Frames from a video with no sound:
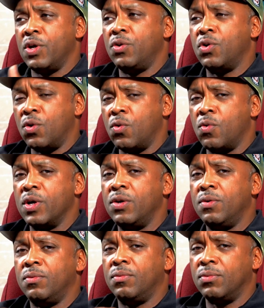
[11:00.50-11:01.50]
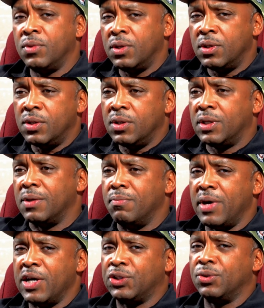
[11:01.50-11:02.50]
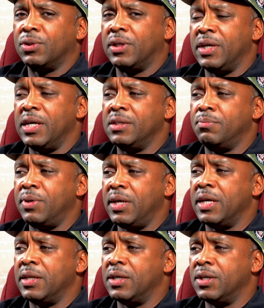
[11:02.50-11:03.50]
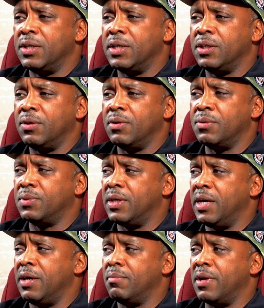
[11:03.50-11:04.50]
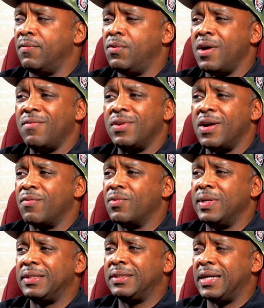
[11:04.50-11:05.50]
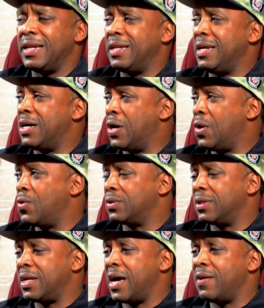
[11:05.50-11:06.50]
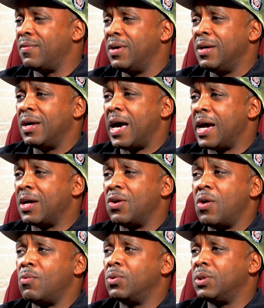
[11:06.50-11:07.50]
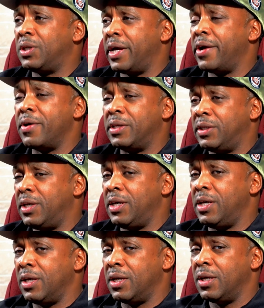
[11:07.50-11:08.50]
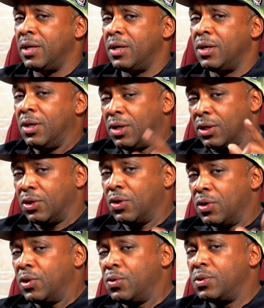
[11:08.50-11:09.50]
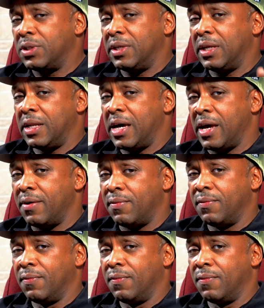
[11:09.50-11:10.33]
you going. You can measure things being done, you know what I'm saying? But if you haven't never really set any goals in life, I can almost guarantee you're losing in life.